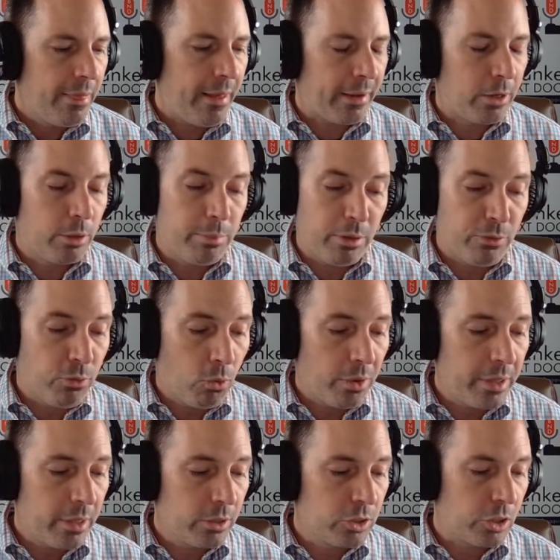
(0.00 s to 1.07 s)
That could be
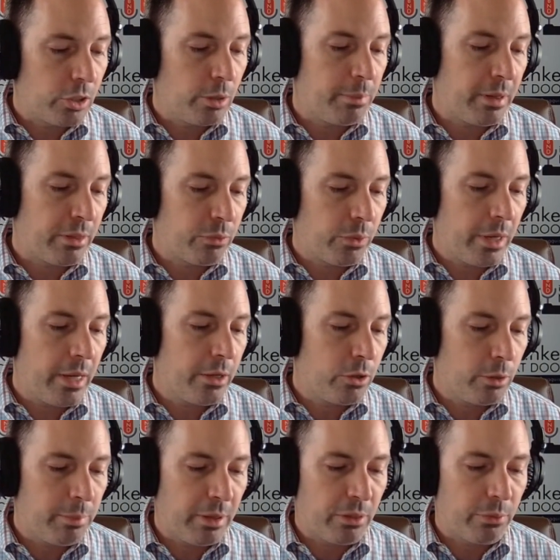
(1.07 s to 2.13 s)
four years, it could be three, it
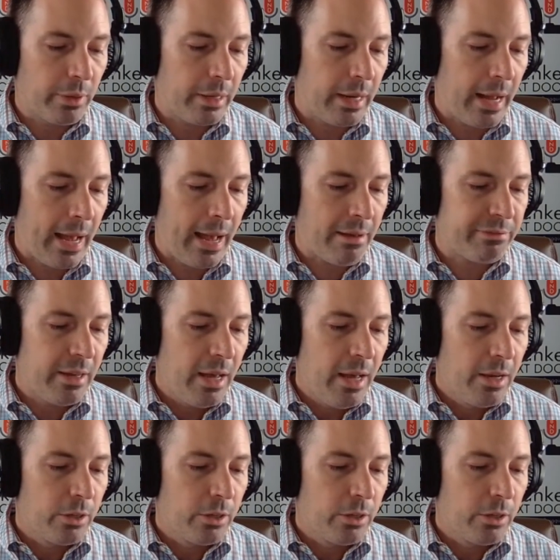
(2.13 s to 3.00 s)
could be three and a half